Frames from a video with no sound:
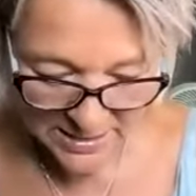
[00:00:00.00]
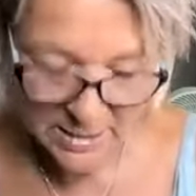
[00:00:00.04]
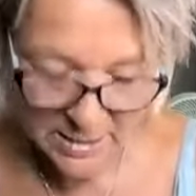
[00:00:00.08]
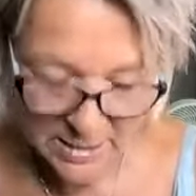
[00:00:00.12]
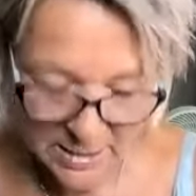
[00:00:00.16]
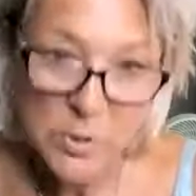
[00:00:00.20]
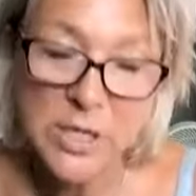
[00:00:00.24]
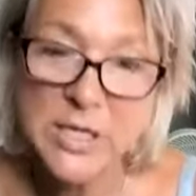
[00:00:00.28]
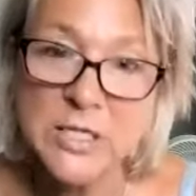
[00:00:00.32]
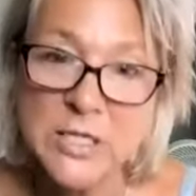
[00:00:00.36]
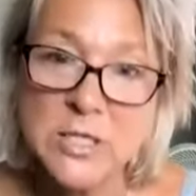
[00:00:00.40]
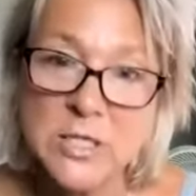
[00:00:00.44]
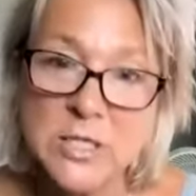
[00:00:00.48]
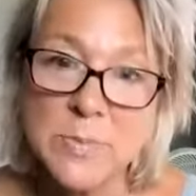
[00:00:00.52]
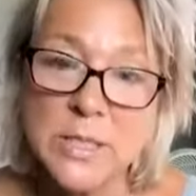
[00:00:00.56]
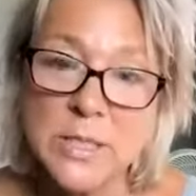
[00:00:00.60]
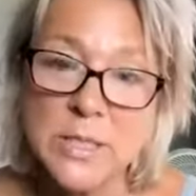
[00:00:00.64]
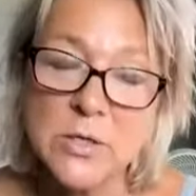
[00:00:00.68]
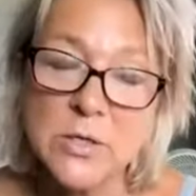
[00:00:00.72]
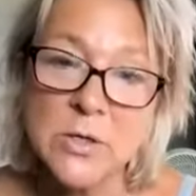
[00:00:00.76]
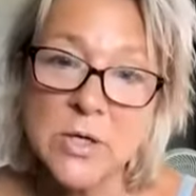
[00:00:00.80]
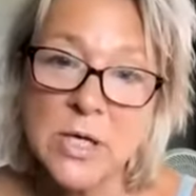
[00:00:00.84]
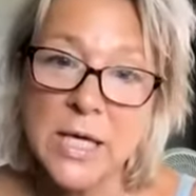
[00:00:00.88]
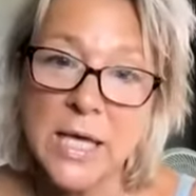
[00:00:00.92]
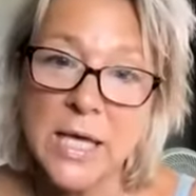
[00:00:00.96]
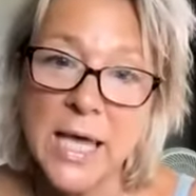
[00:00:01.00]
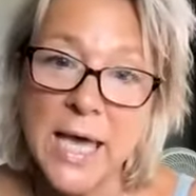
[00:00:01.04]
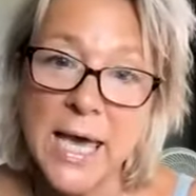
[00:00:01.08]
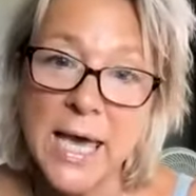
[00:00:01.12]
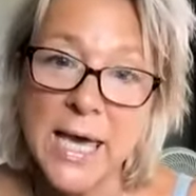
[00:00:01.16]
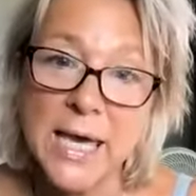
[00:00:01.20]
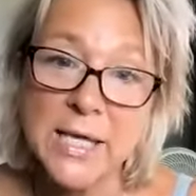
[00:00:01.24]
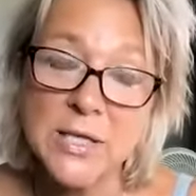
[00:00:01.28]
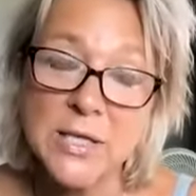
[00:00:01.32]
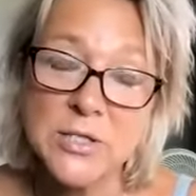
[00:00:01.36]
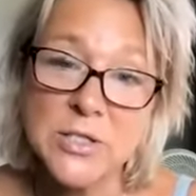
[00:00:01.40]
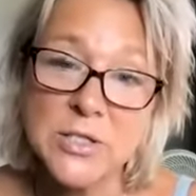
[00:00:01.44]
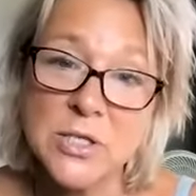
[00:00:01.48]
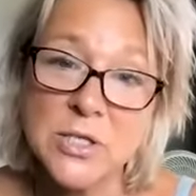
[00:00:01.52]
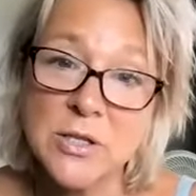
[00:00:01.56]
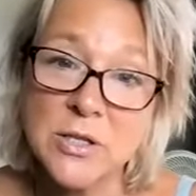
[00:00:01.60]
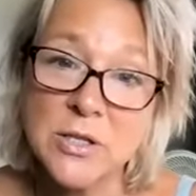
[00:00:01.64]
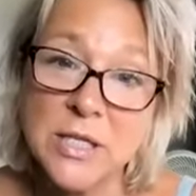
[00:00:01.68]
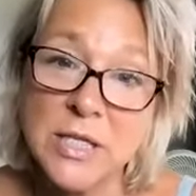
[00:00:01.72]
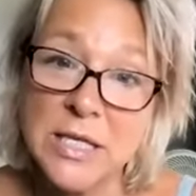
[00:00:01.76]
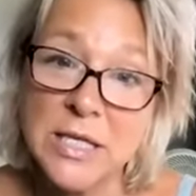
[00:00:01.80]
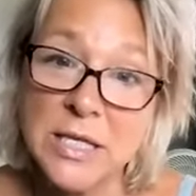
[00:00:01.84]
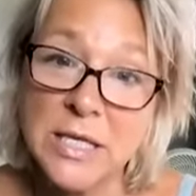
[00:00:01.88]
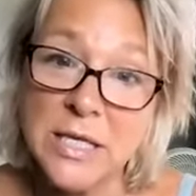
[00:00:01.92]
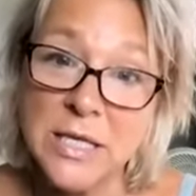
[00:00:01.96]
Then we're going to be looking at
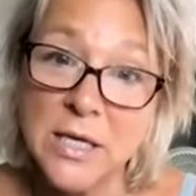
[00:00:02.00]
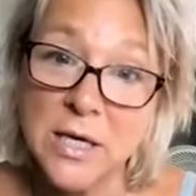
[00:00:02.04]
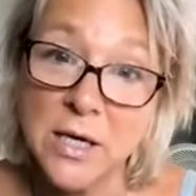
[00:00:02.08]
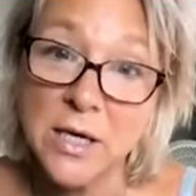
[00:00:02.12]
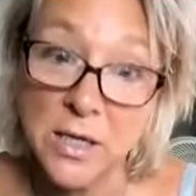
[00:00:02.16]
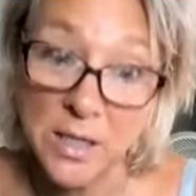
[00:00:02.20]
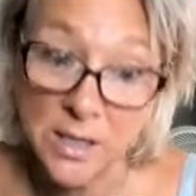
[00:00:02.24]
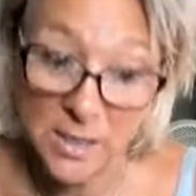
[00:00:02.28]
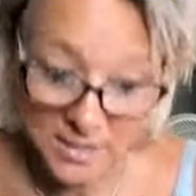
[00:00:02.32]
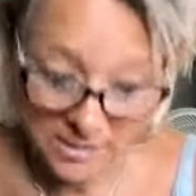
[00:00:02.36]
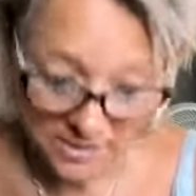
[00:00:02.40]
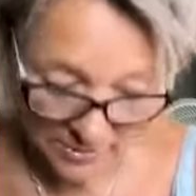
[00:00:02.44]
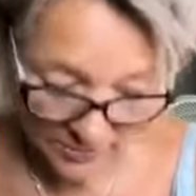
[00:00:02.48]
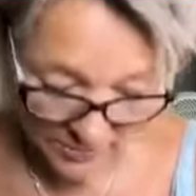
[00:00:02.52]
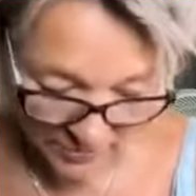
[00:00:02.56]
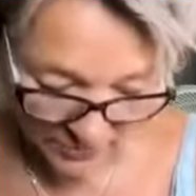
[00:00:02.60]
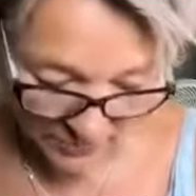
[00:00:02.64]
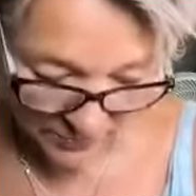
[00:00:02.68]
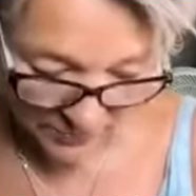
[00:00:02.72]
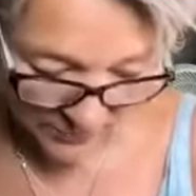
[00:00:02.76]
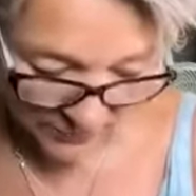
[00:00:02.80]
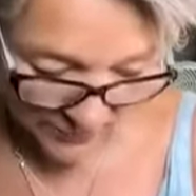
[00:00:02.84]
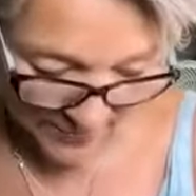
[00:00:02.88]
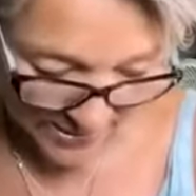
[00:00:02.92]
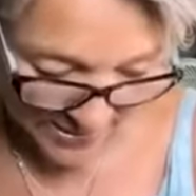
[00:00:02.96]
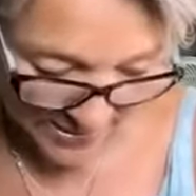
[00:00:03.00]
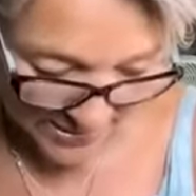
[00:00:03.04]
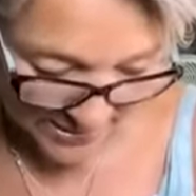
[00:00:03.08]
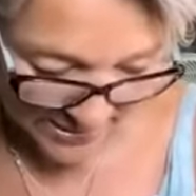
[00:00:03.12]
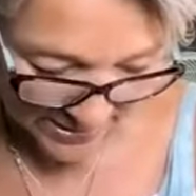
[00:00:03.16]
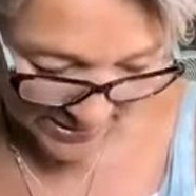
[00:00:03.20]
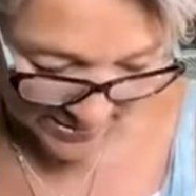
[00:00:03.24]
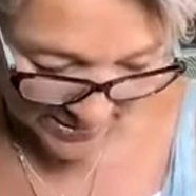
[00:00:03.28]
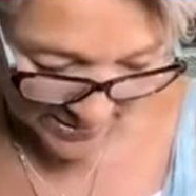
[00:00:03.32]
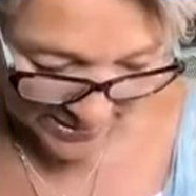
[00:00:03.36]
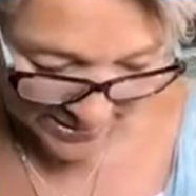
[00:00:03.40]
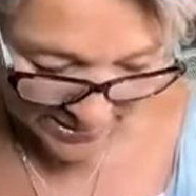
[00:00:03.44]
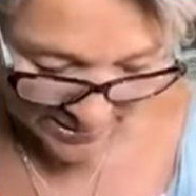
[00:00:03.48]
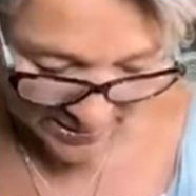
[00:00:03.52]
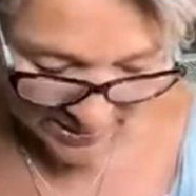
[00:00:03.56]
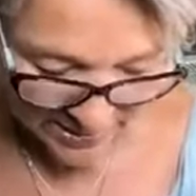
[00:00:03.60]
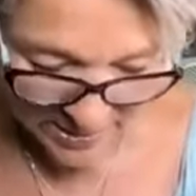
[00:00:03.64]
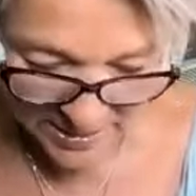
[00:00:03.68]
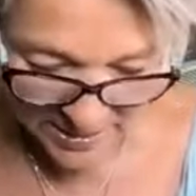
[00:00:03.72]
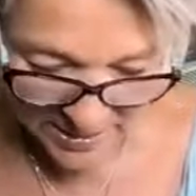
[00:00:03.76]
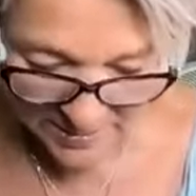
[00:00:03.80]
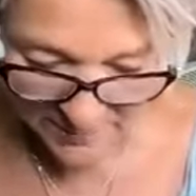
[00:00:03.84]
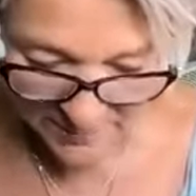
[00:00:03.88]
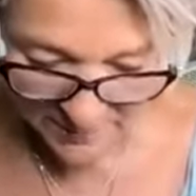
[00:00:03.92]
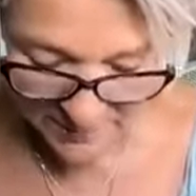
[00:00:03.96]
the hurdle that you're facing at this
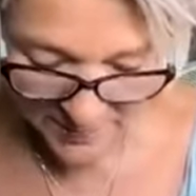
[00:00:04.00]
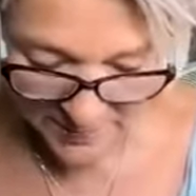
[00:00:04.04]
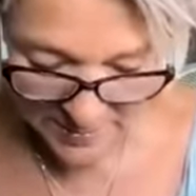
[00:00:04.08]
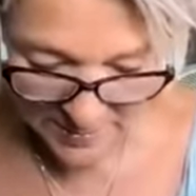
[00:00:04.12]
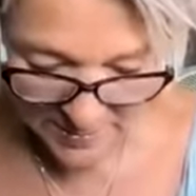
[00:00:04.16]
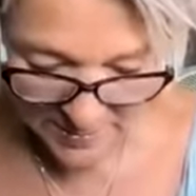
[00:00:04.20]
time.